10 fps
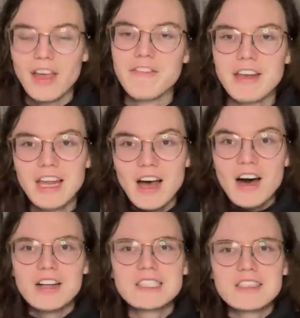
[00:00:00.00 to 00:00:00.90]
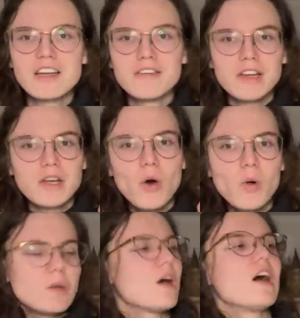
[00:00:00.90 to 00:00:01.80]
I find it hard to kind of like
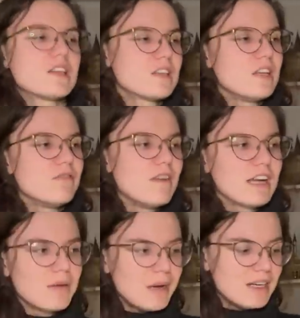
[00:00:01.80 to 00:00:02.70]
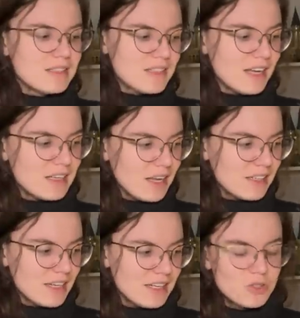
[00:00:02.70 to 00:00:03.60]
wholeheartedly recommend a set
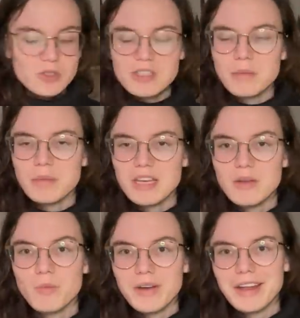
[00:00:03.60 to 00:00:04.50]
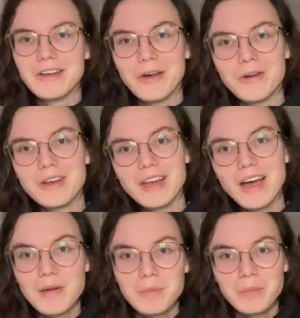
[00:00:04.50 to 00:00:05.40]
like this to somebody when I know that
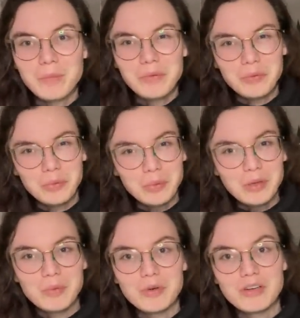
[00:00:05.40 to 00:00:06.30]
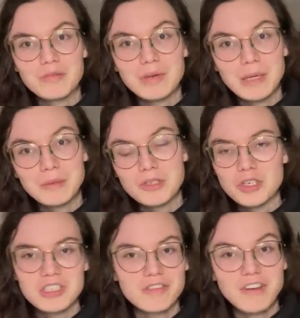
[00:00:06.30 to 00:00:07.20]
I probably wouldn't have been able to
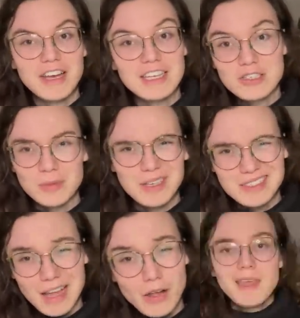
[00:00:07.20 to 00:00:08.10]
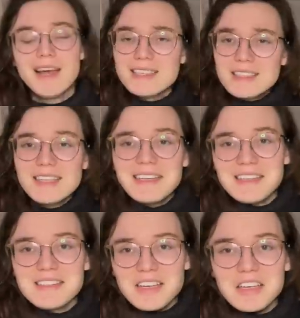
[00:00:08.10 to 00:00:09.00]
justify this to myself. As I said at
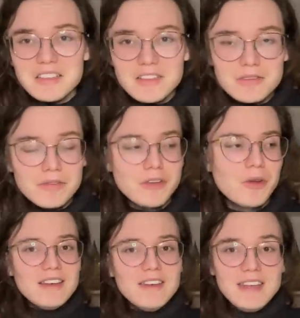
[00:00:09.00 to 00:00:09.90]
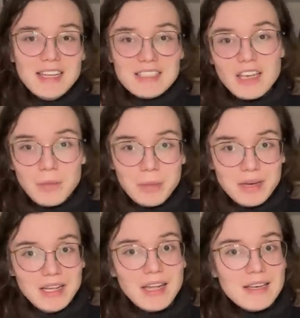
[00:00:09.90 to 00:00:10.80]
the start of this review, this
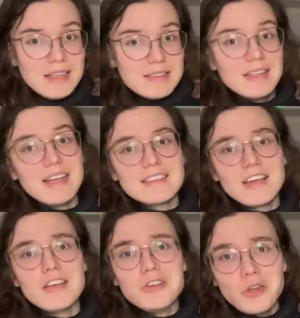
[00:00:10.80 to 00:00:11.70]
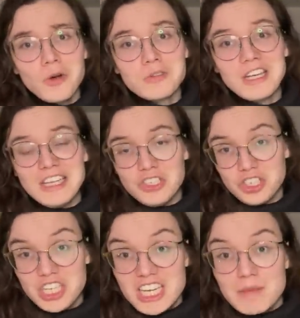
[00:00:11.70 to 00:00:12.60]
company and these sets are not a
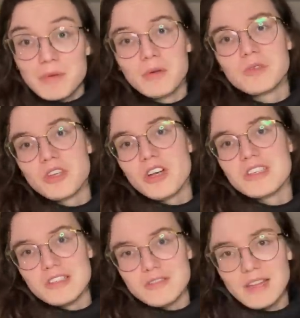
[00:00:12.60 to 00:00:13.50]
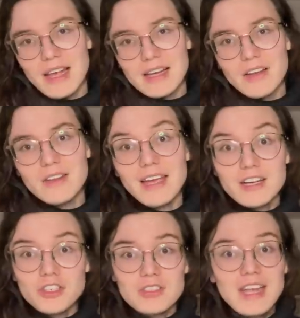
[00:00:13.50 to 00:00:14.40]
cheap alternative to LEGO. They are
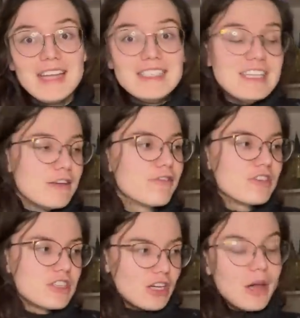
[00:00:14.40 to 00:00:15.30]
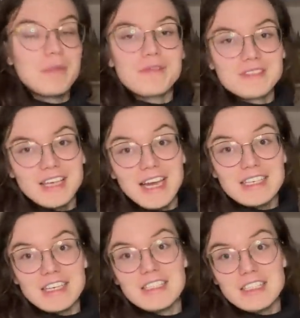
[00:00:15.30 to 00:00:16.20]
just a different type of set
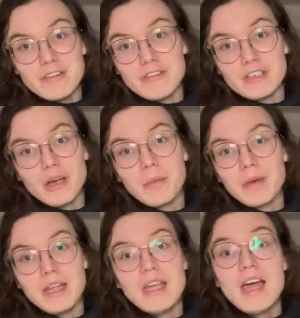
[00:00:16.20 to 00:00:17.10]
and a different company.